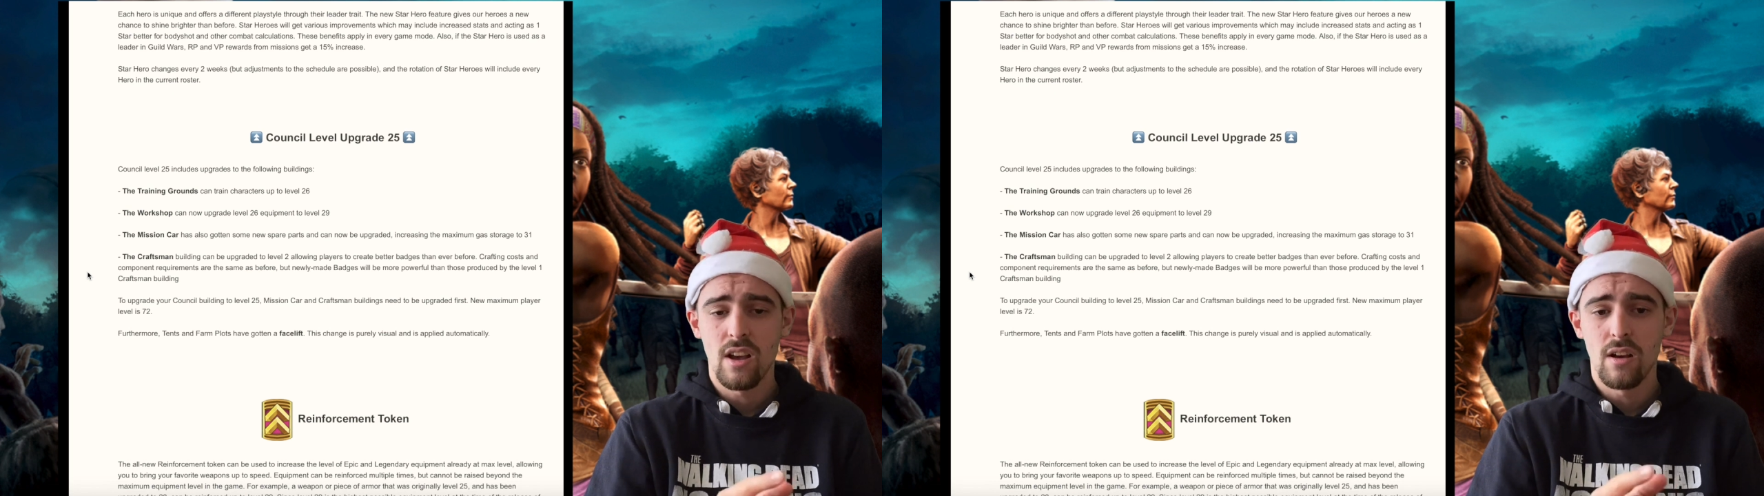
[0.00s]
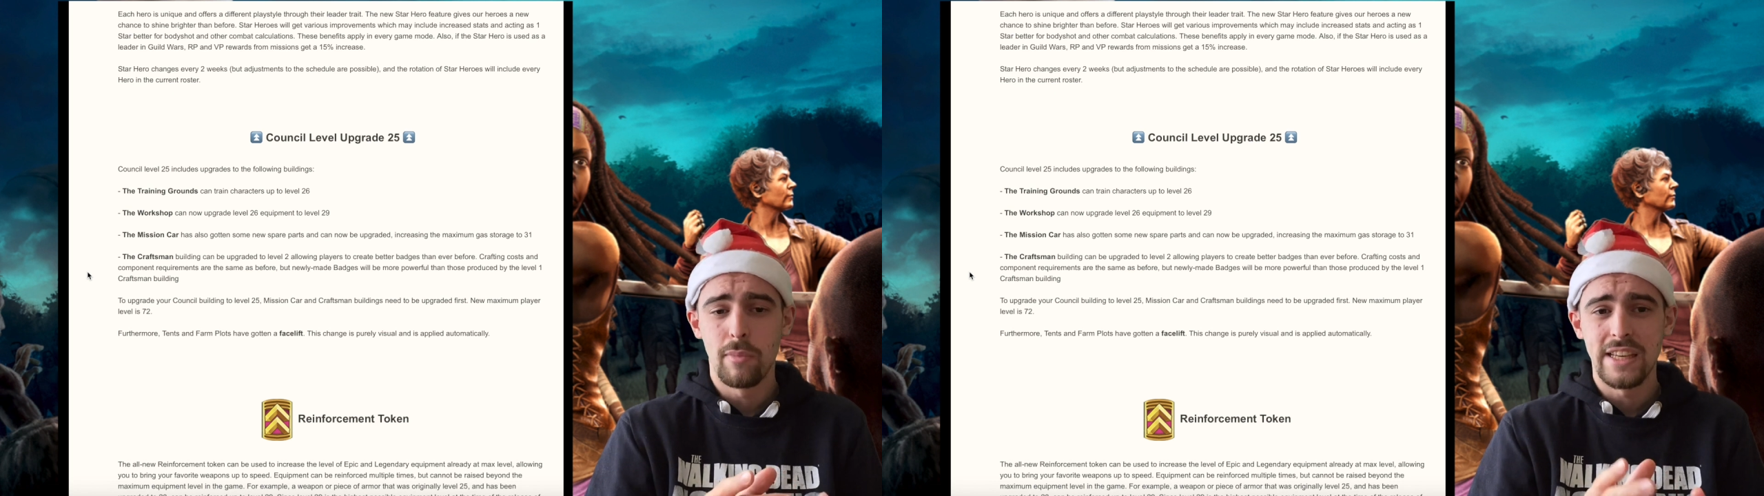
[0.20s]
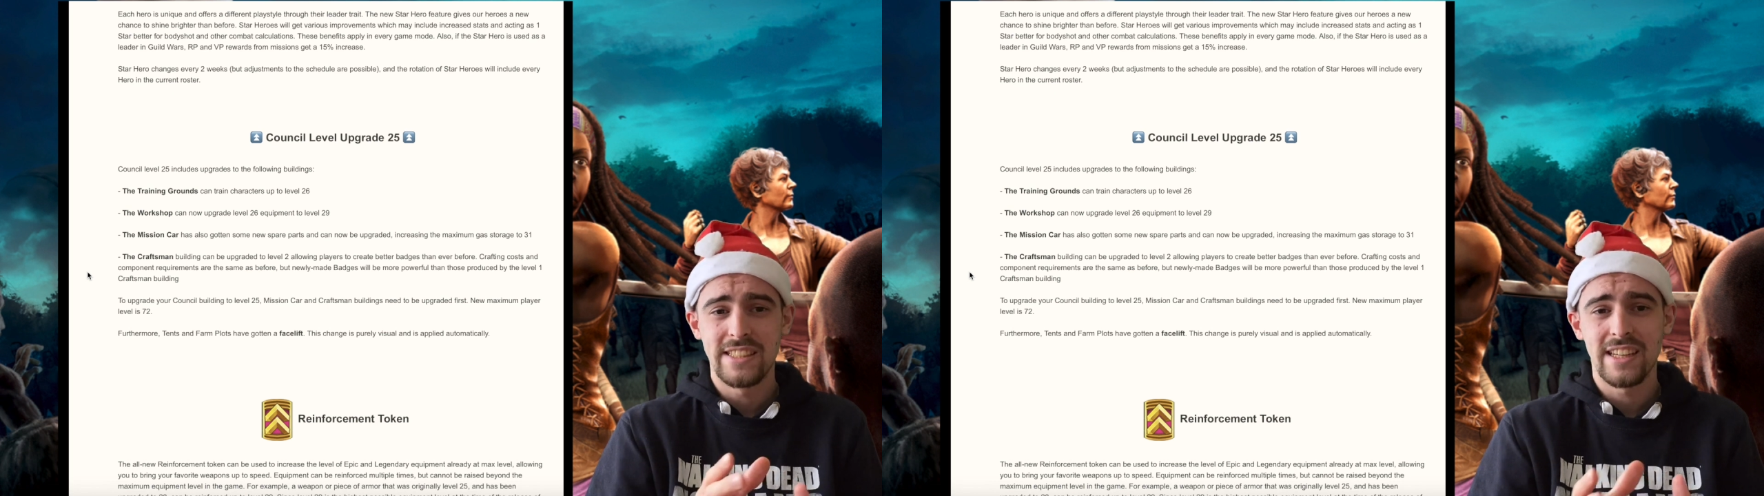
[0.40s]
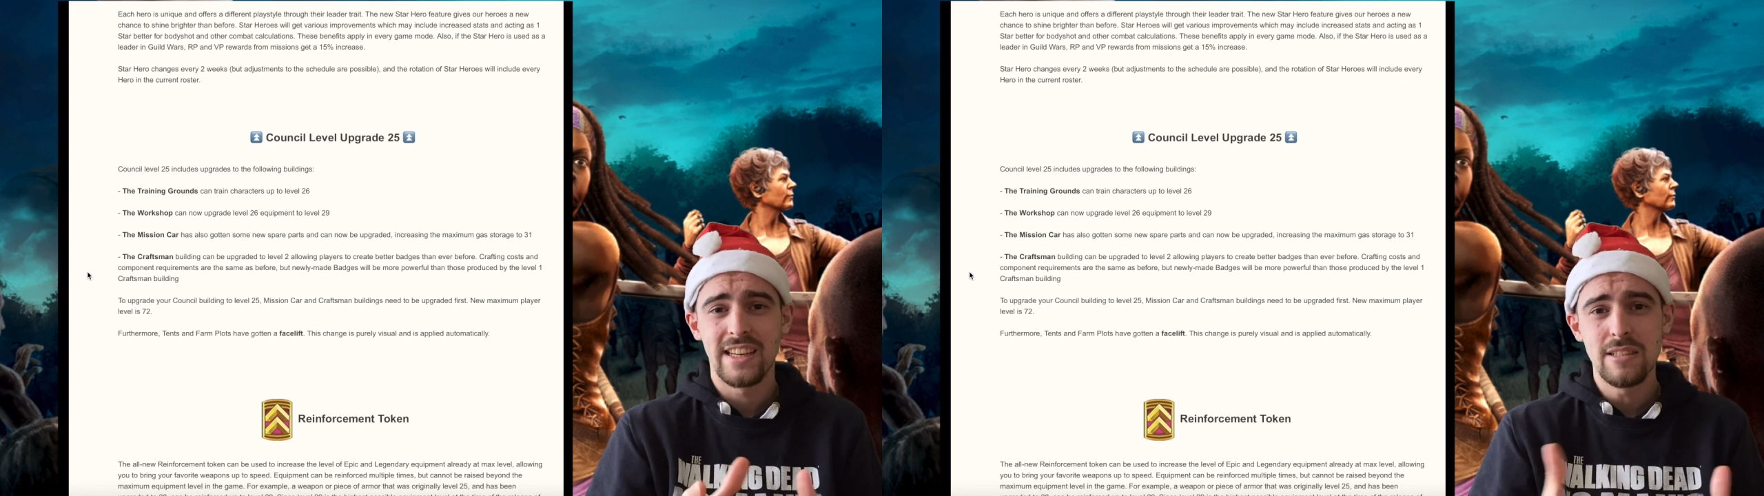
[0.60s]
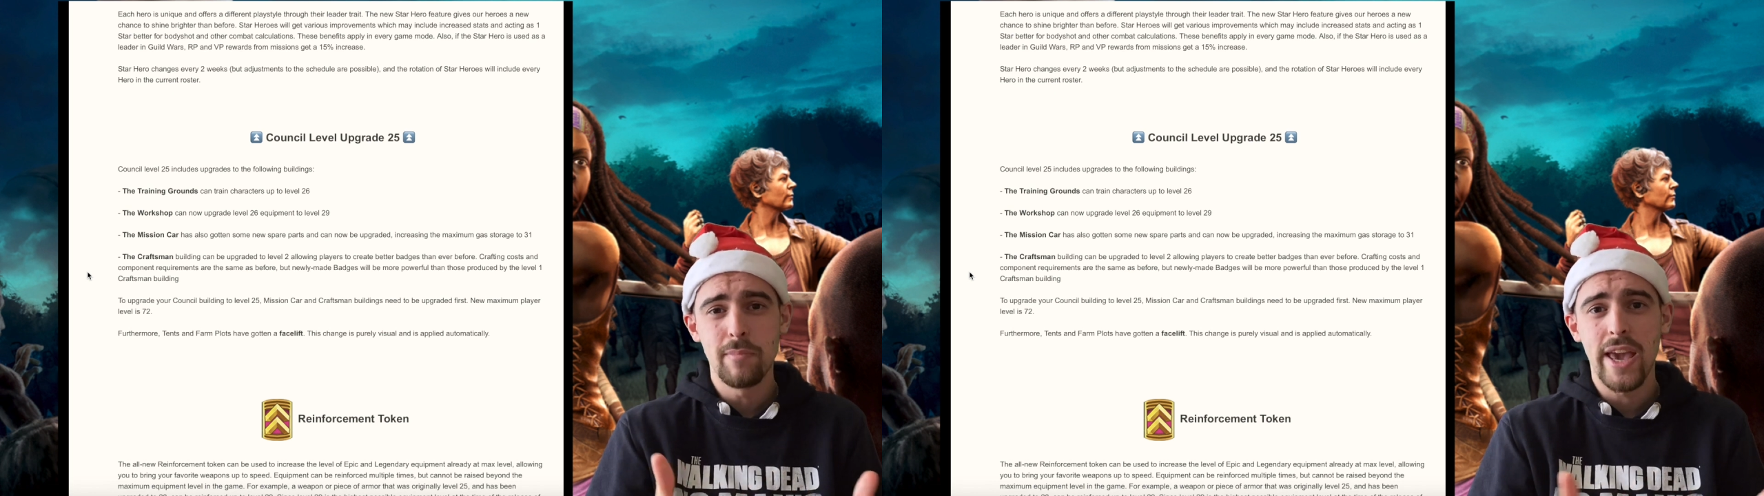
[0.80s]

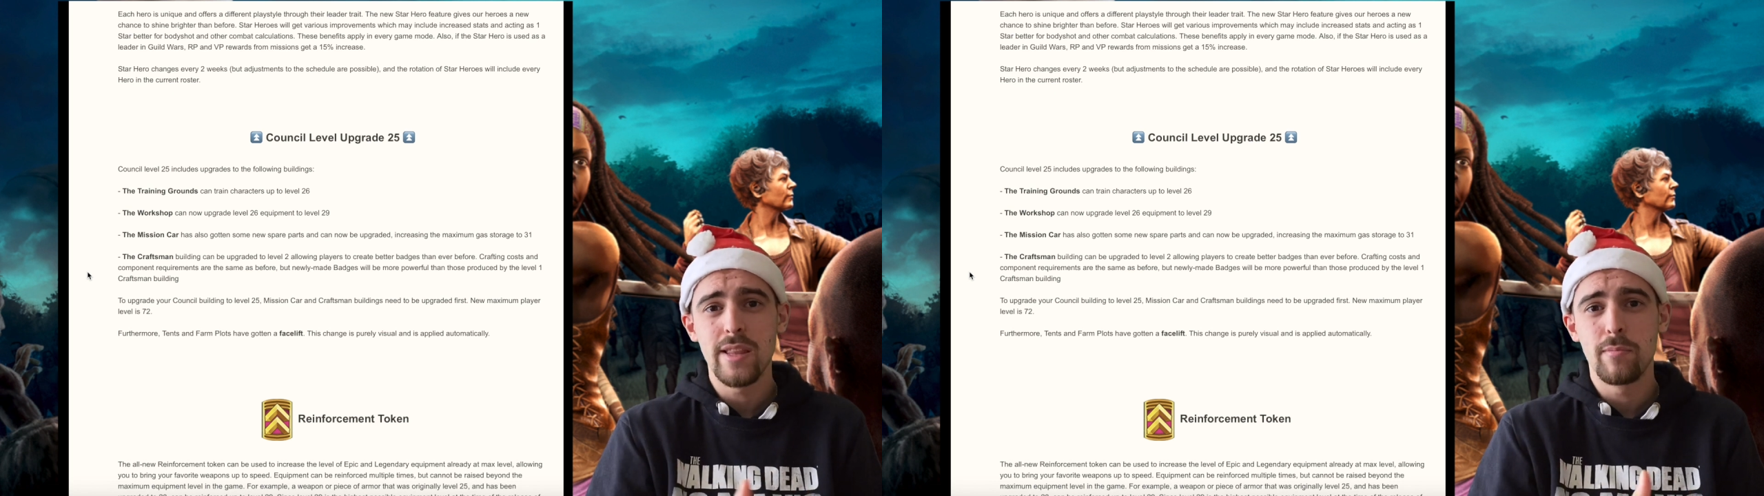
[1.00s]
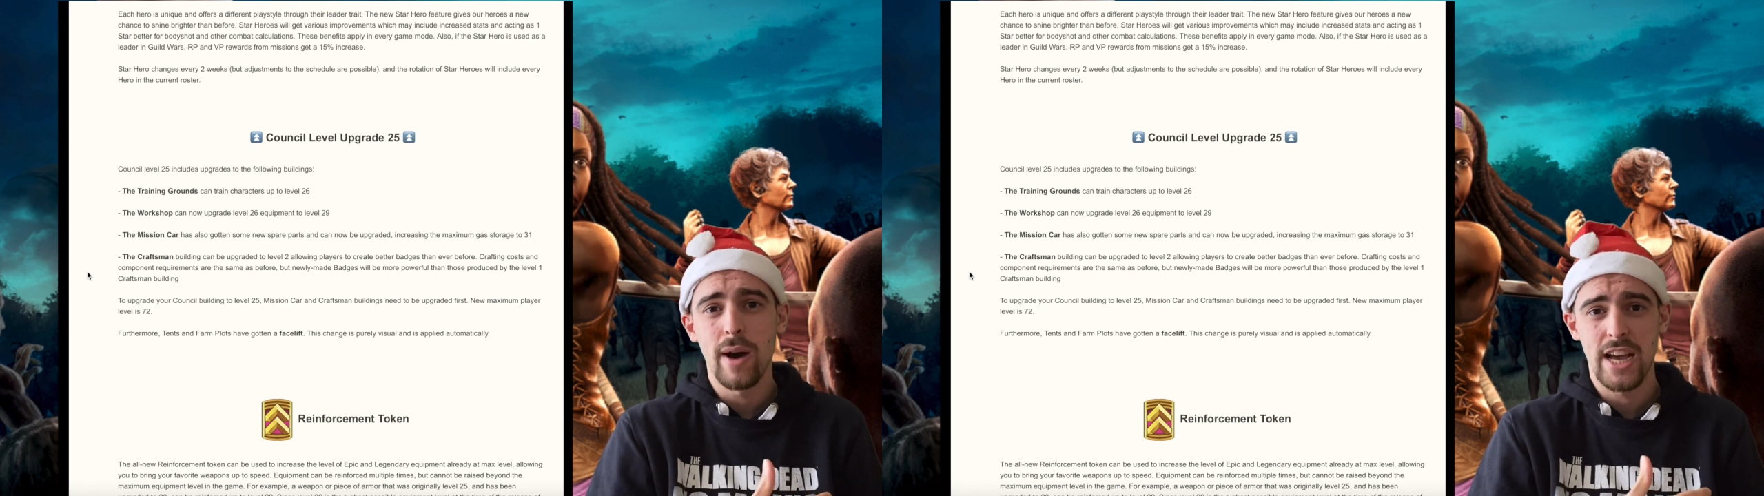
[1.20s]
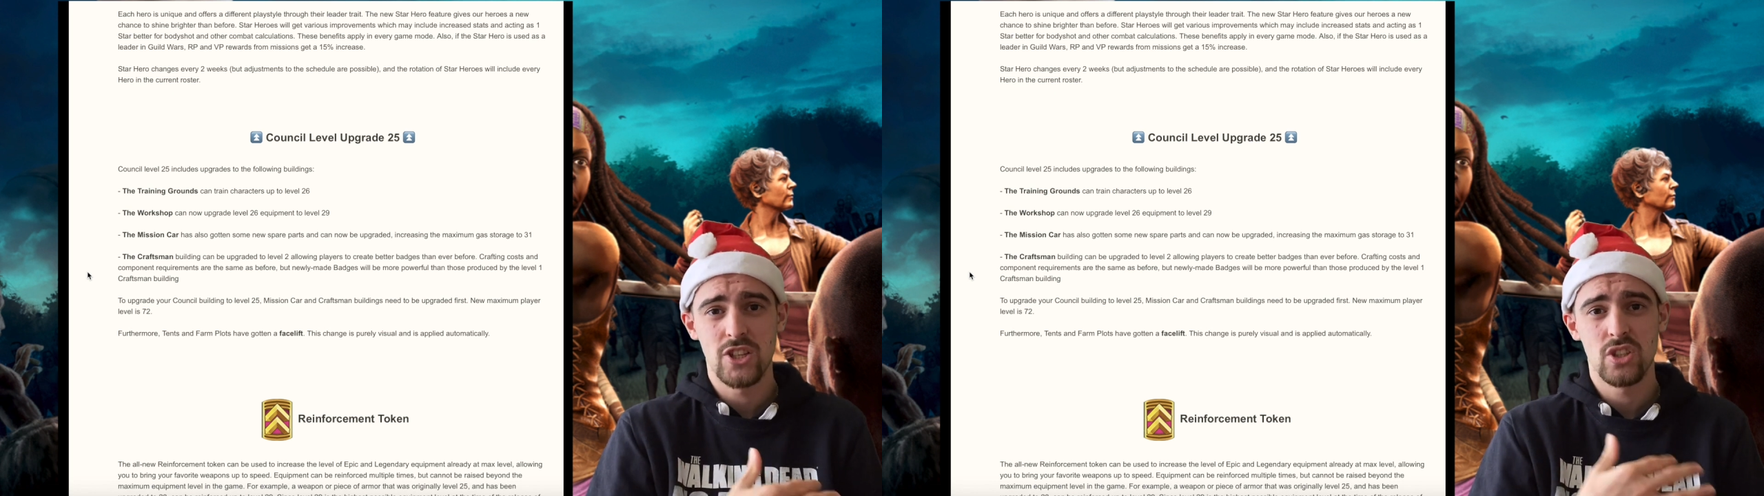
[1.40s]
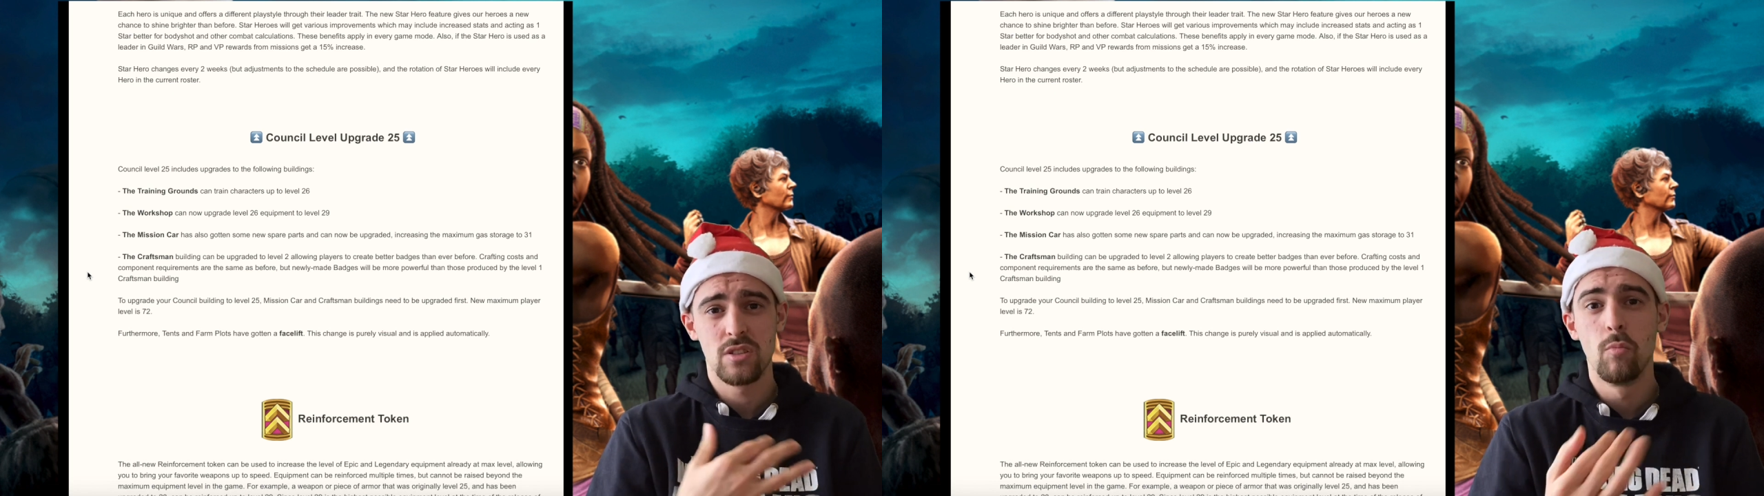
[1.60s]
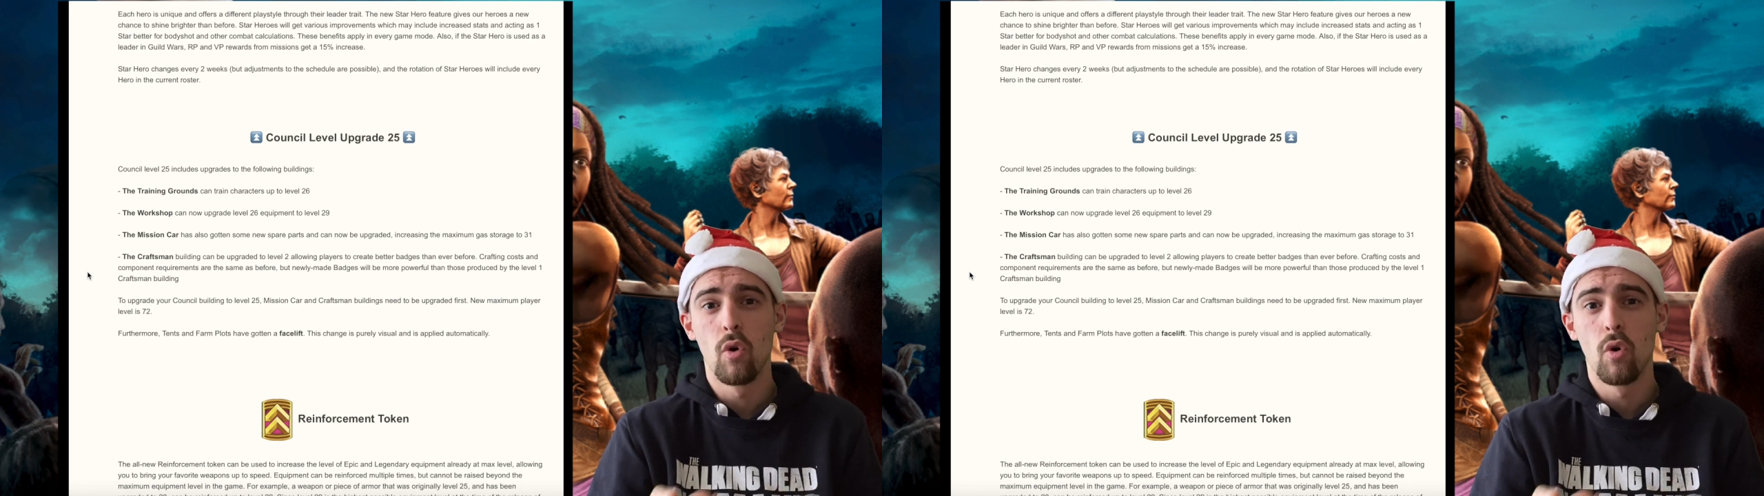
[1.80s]
Basically, it made badges